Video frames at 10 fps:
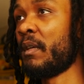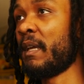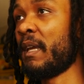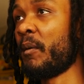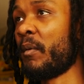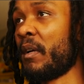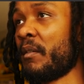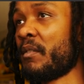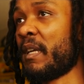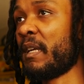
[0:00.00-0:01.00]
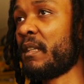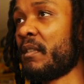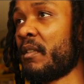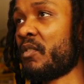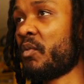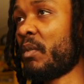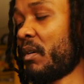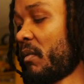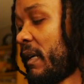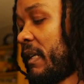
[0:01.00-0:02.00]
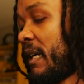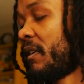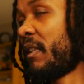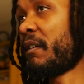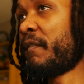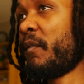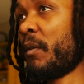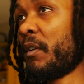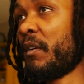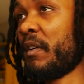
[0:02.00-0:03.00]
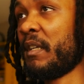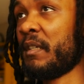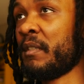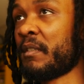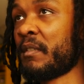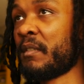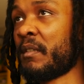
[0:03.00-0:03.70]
And we're gonna take the twirl rate down to like 4 degrees